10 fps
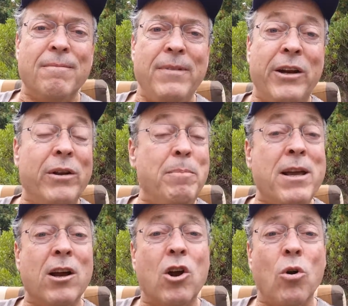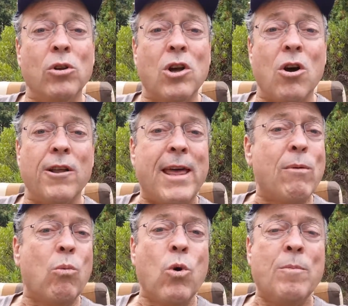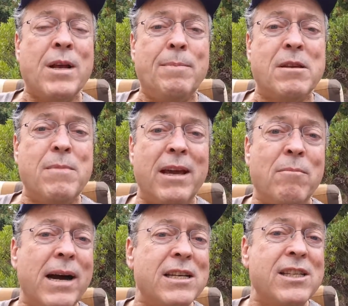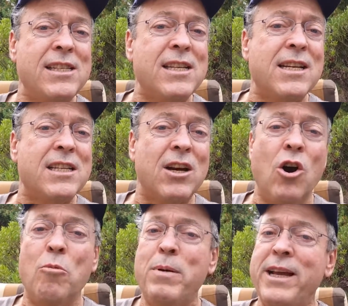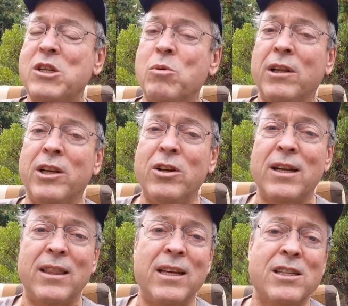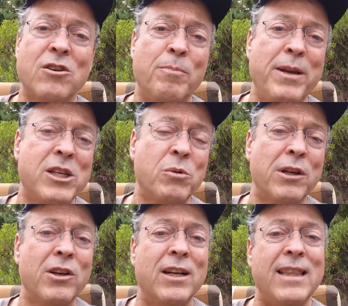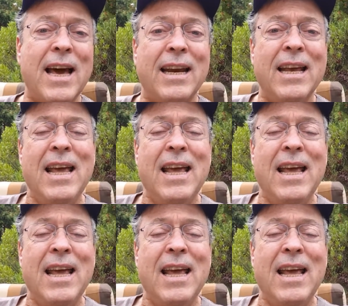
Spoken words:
it being a cold call, they were warmed up to me, and my assistant had said, "Oh, Pete's really good at this," or "Pete's really good at that."